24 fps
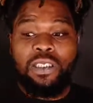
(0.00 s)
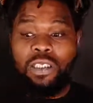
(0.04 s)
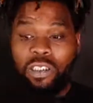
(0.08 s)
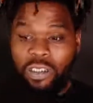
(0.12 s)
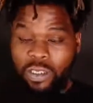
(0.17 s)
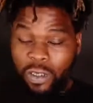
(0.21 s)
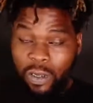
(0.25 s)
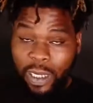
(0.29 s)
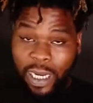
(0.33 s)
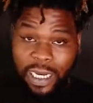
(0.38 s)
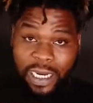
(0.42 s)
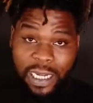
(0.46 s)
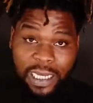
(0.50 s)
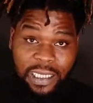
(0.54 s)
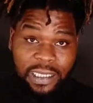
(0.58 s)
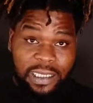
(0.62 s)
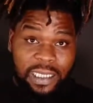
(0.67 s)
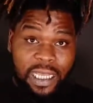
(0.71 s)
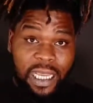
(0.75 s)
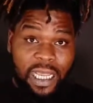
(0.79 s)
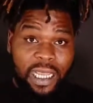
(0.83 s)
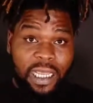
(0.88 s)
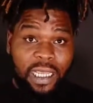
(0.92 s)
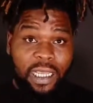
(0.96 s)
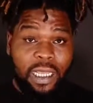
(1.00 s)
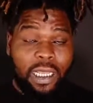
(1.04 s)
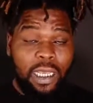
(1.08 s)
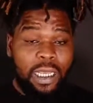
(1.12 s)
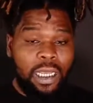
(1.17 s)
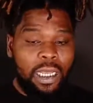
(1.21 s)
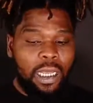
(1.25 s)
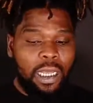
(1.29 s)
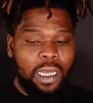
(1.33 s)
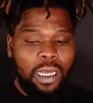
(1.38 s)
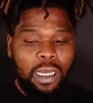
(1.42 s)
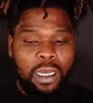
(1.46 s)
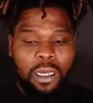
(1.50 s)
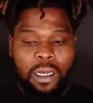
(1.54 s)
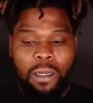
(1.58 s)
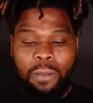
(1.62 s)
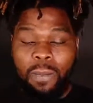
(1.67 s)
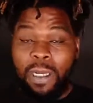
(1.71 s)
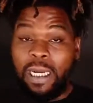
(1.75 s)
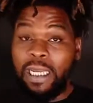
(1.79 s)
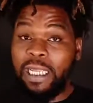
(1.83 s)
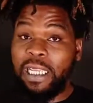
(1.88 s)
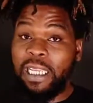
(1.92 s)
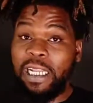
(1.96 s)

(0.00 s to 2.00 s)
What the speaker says: So the next day, I